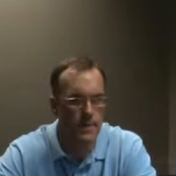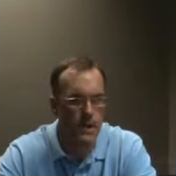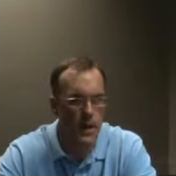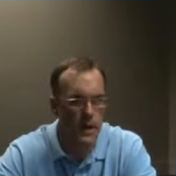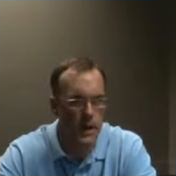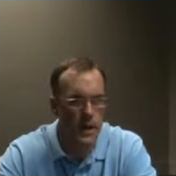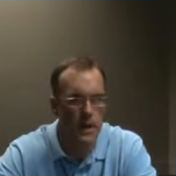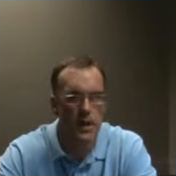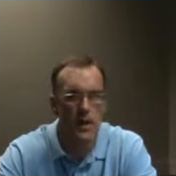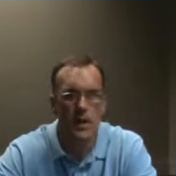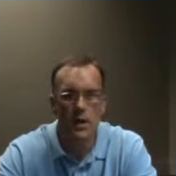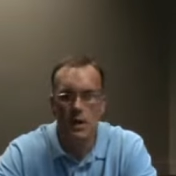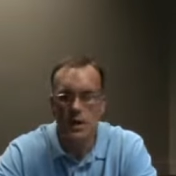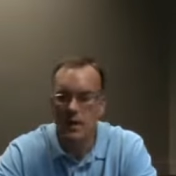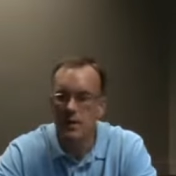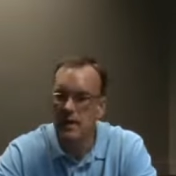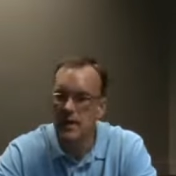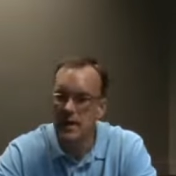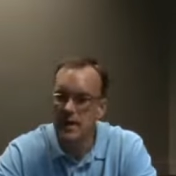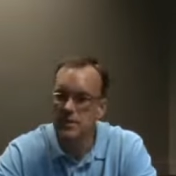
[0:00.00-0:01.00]
Okay?
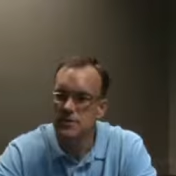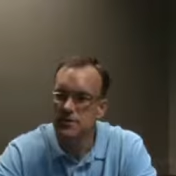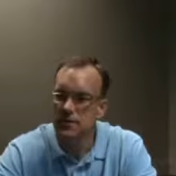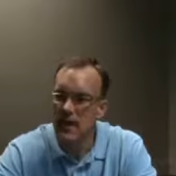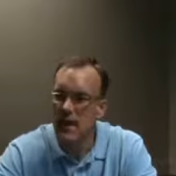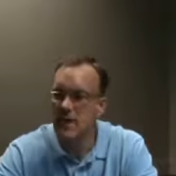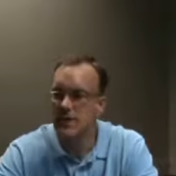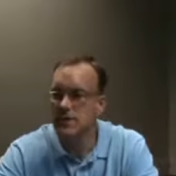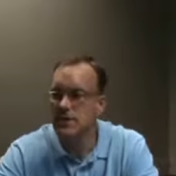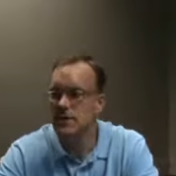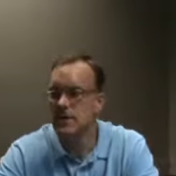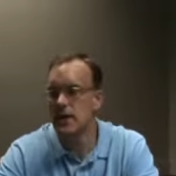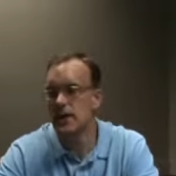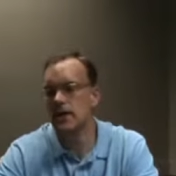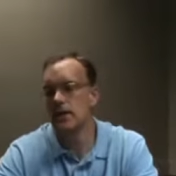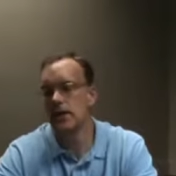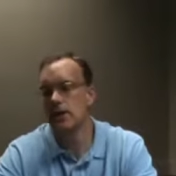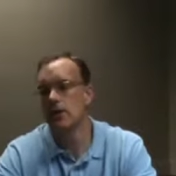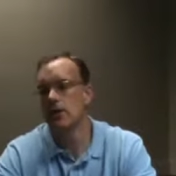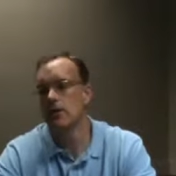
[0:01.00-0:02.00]
In the next 5 to
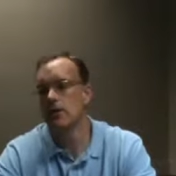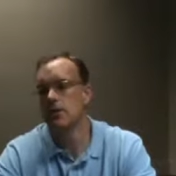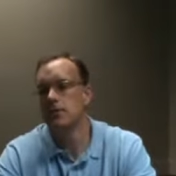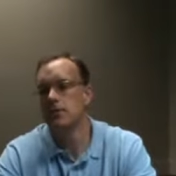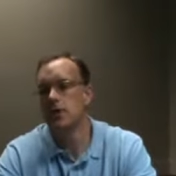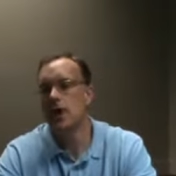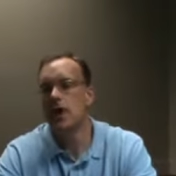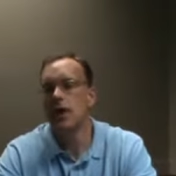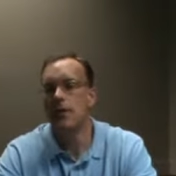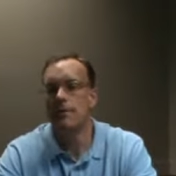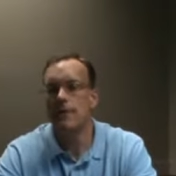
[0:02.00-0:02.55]
10 years,